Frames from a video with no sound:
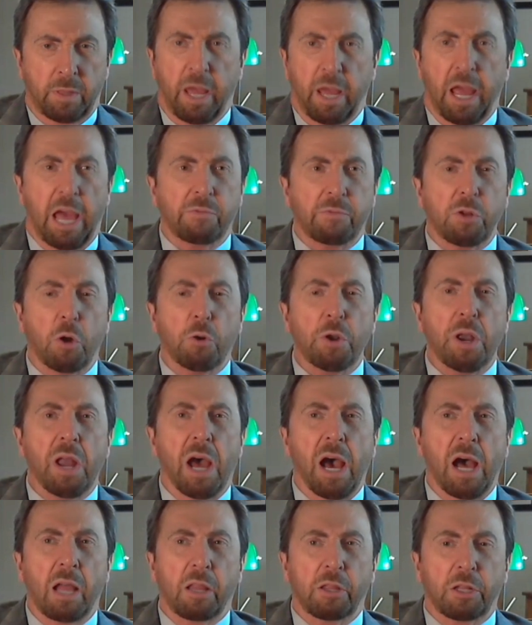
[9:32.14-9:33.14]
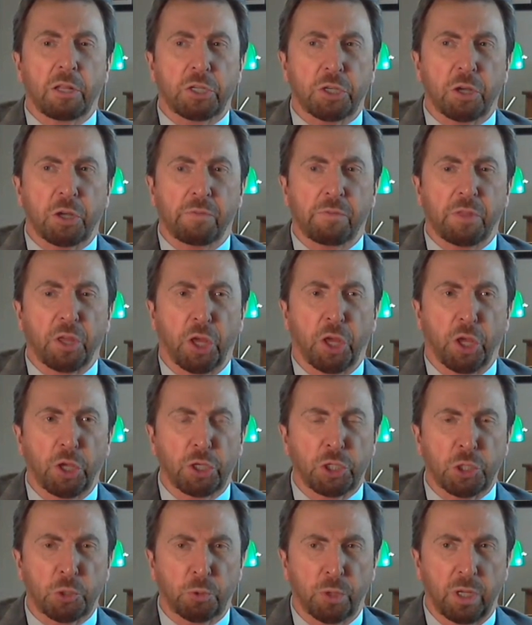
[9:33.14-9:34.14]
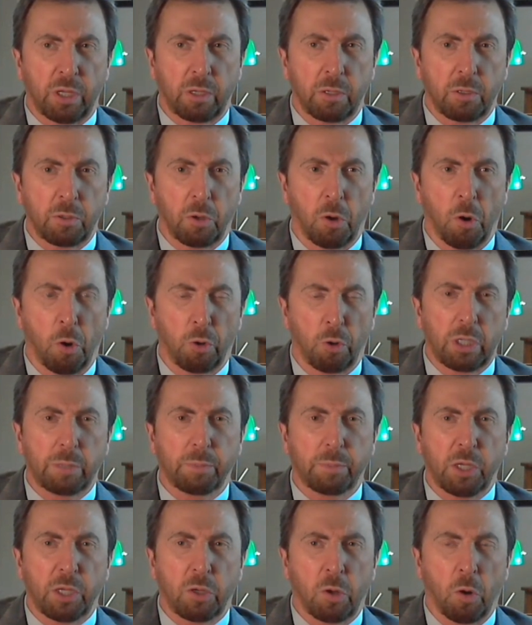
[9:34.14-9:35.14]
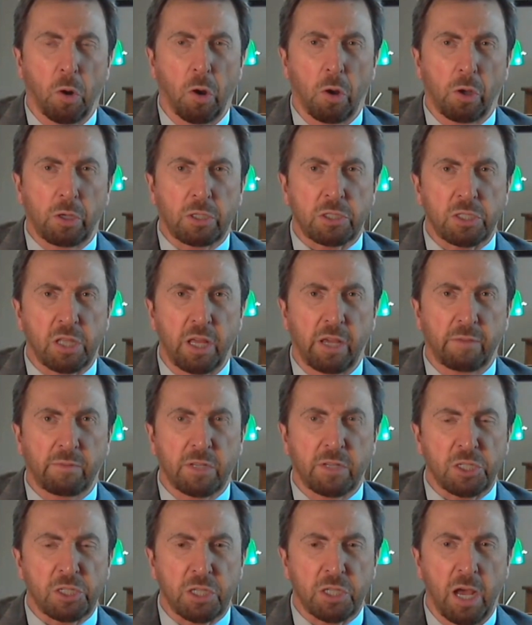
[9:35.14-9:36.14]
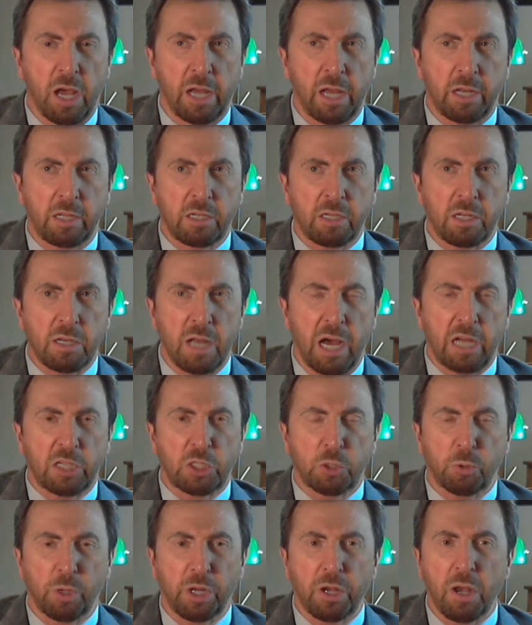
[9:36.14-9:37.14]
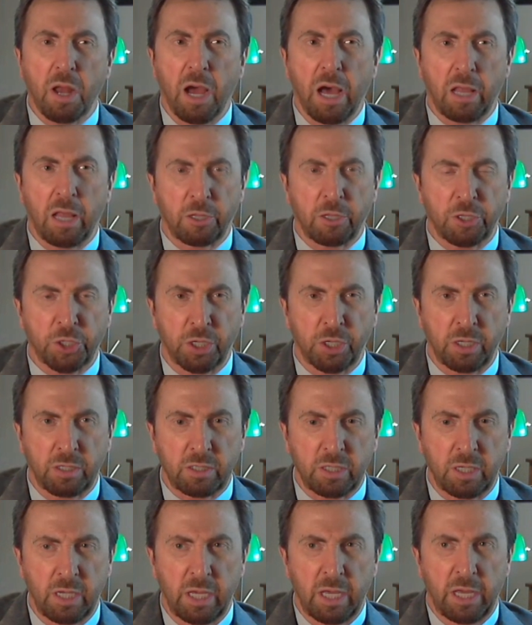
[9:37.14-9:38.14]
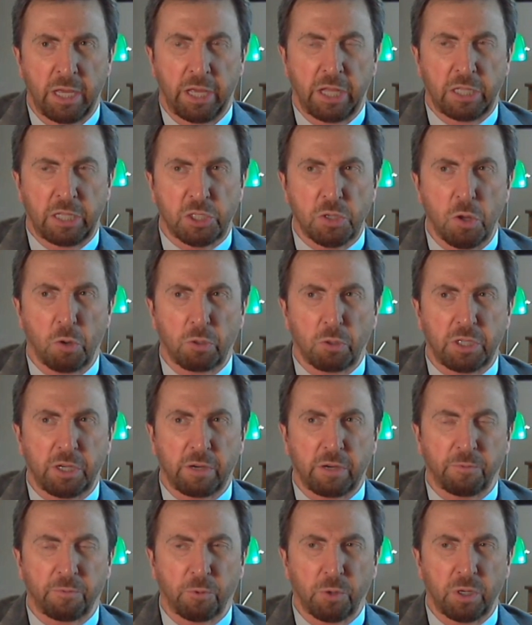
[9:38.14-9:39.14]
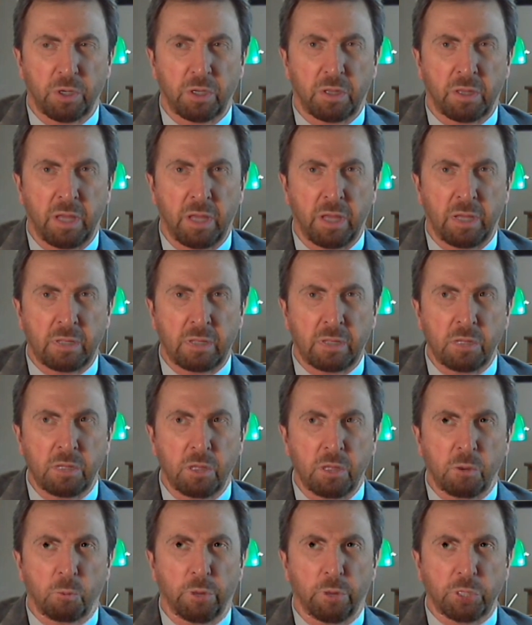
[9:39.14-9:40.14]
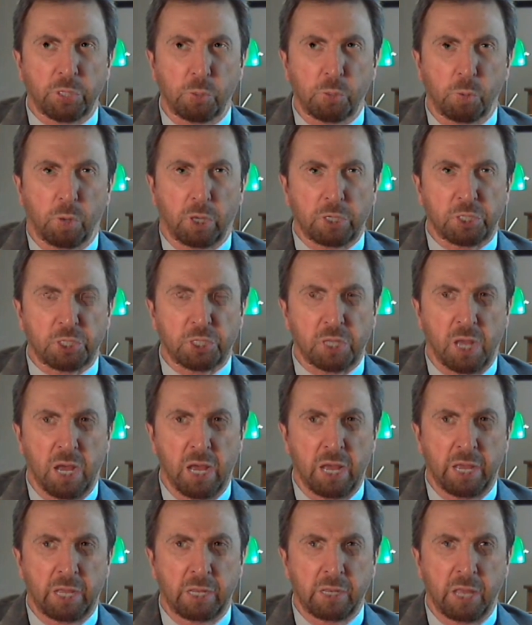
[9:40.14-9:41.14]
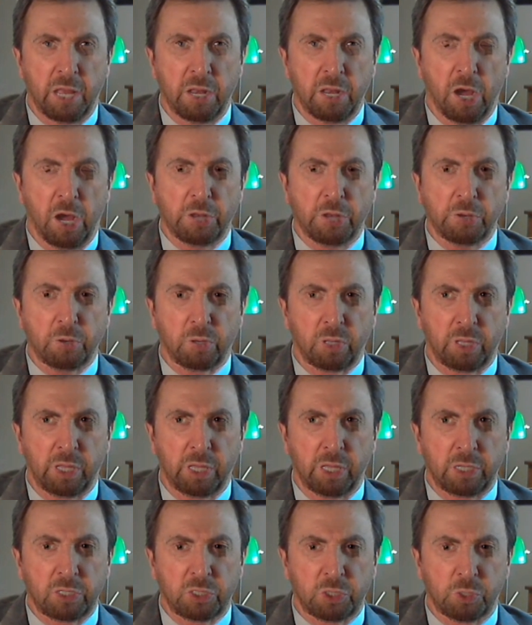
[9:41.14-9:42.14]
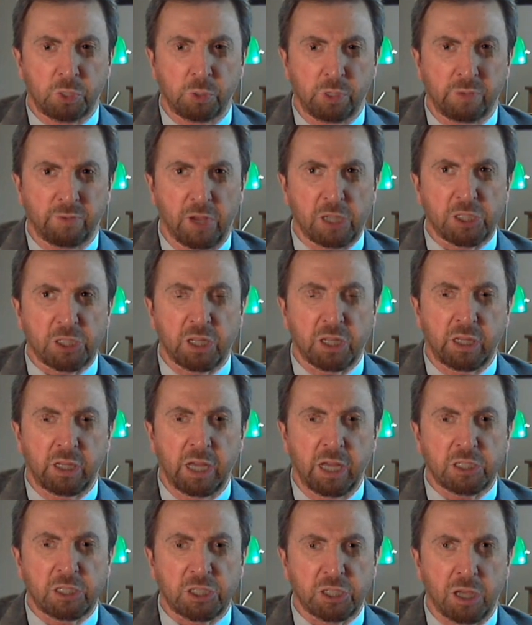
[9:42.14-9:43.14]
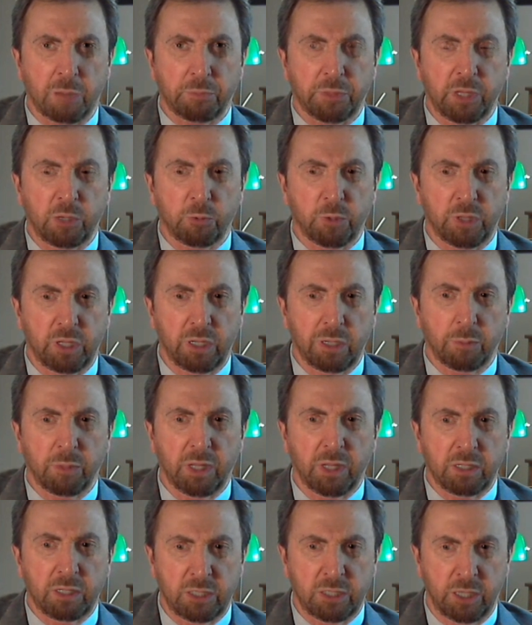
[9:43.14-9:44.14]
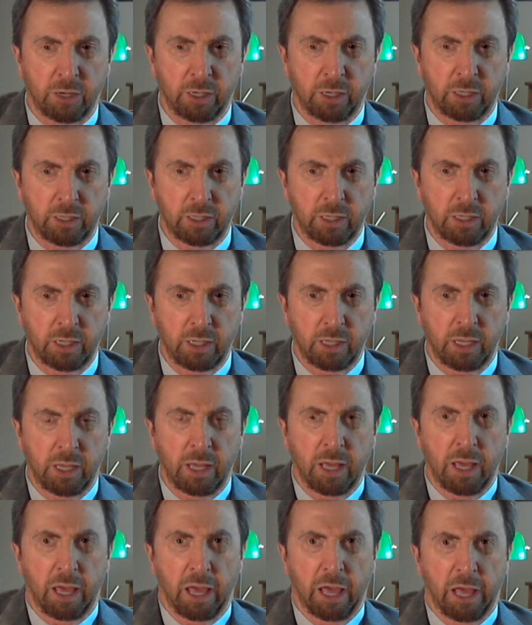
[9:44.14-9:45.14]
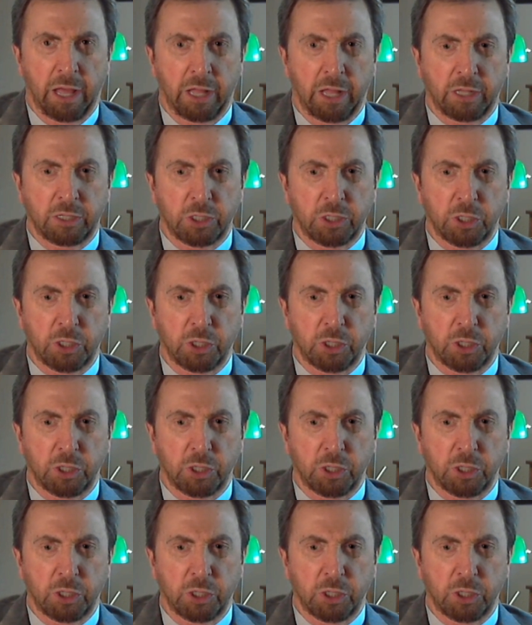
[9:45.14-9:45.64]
They have no knowledge of the history only because they've decided not to acknowledge it. It's no different than when you assign an underling to investigate something within the military, and